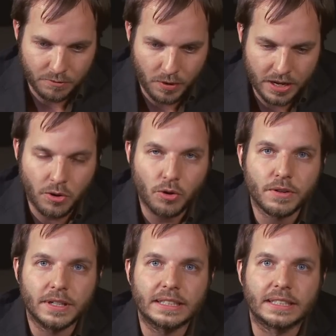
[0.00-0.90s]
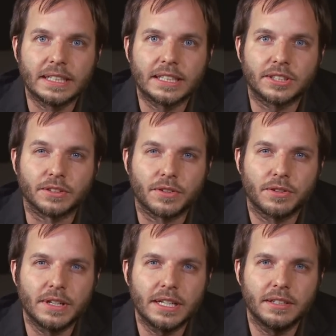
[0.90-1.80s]
went over this list of
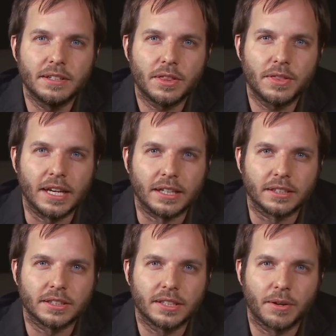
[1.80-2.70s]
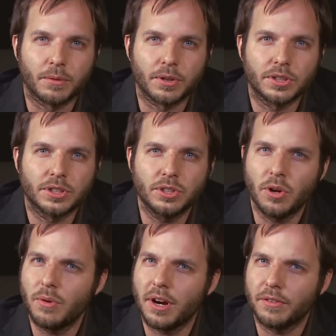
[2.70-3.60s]
three things that were
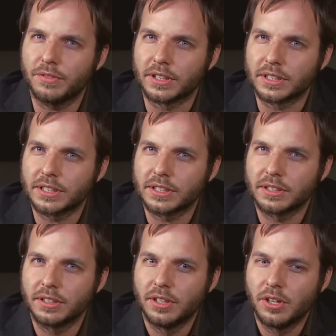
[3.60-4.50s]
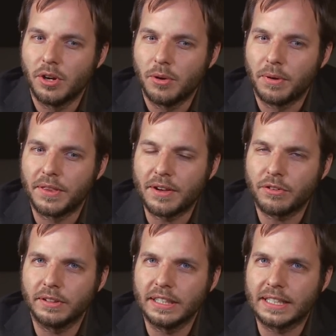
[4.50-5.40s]
so obvious, but
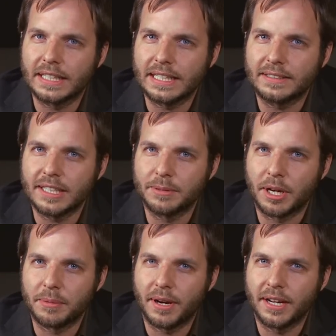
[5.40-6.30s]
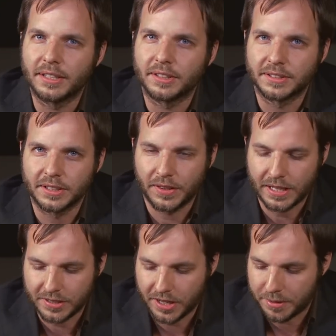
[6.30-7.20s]
never really clicked in my mind until
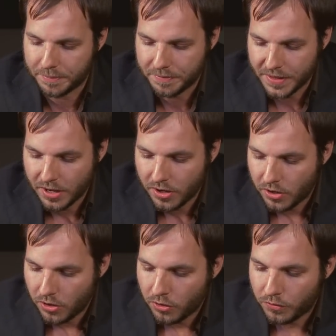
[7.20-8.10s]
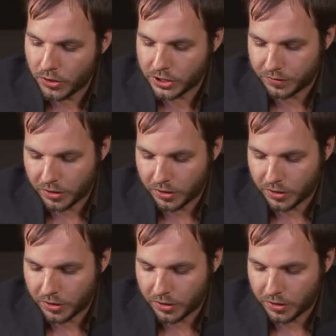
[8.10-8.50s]
that time. First of